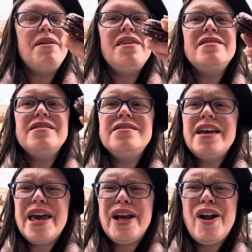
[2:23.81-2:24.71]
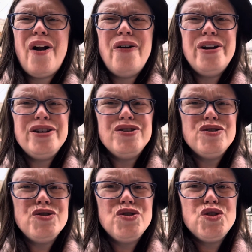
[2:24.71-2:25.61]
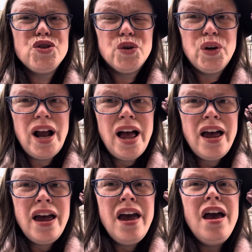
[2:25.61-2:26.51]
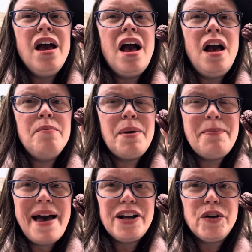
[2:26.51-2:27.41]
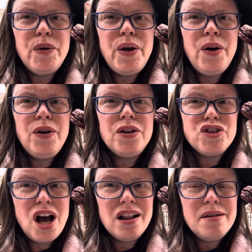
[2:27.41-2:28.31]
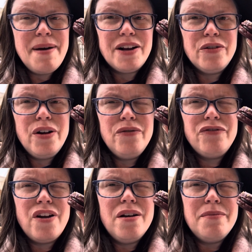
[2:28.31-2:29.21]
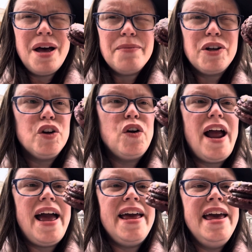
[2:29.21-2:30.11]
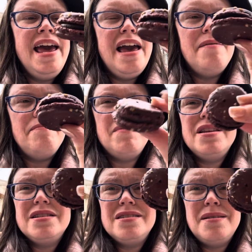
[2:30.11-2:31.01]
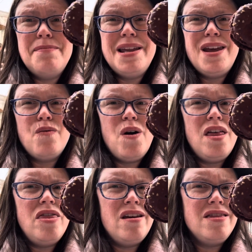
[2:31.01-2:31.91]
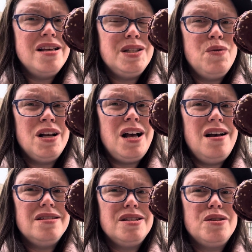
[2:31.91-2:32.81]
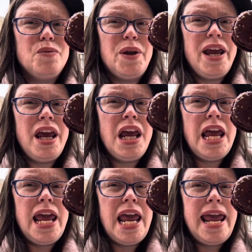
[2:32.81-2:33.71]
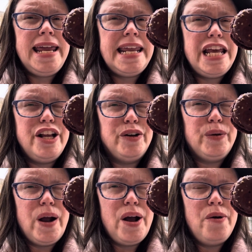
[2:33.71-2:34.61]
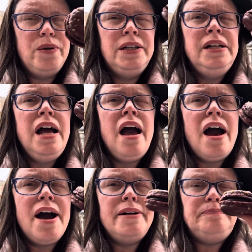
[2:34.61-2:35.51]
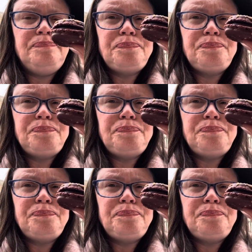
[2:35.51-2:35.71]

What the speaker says: This is a Garden macaron, a chocolate macaron from Carrette, and this is a mini one. This one costs €3.80. And